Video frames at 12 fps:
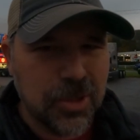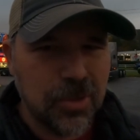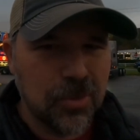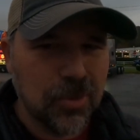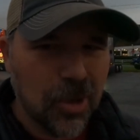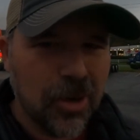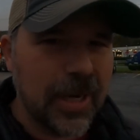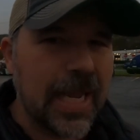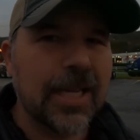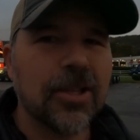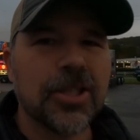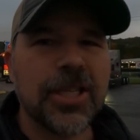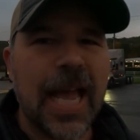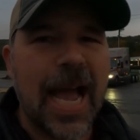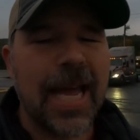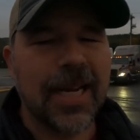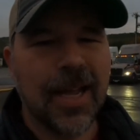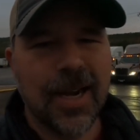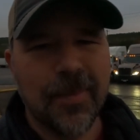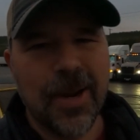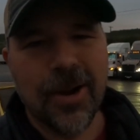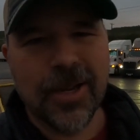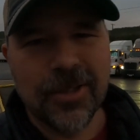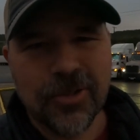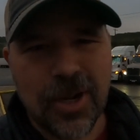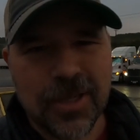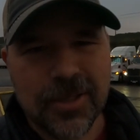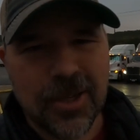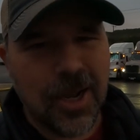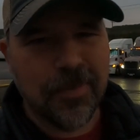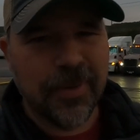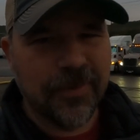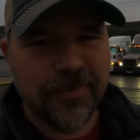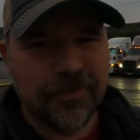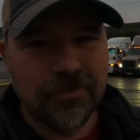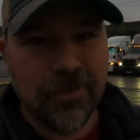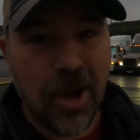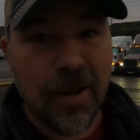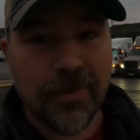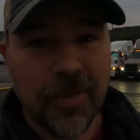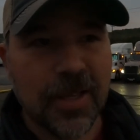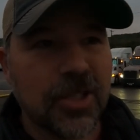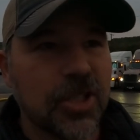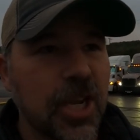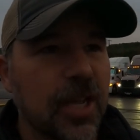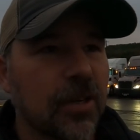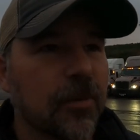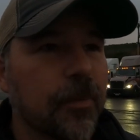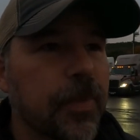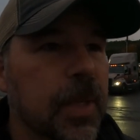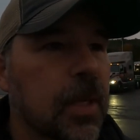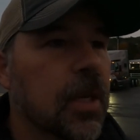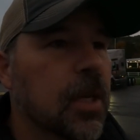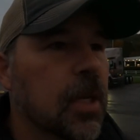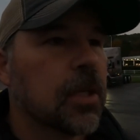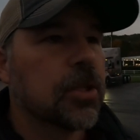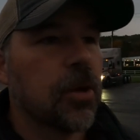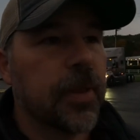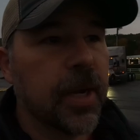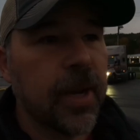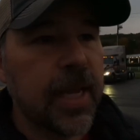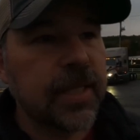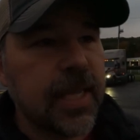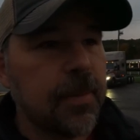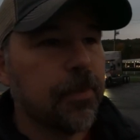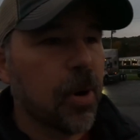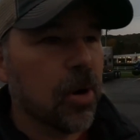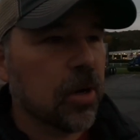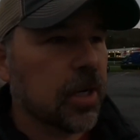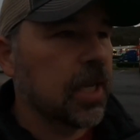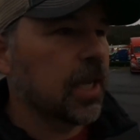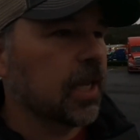would you learn English at an American truck stop if not for this channel? So there is a Burger